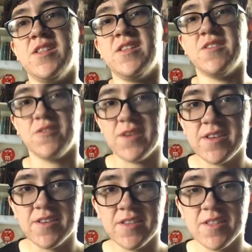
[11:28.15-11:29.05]

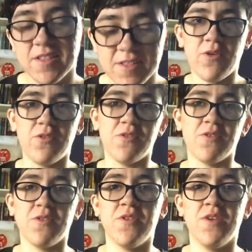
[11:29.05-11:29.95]
situations, or
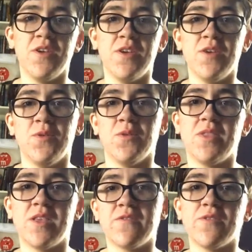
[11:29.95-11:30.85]

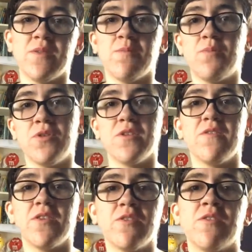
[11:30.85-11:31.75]
with different point
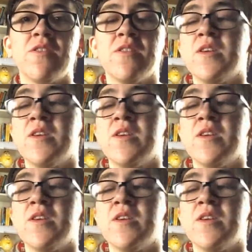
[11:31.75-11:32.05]
of views.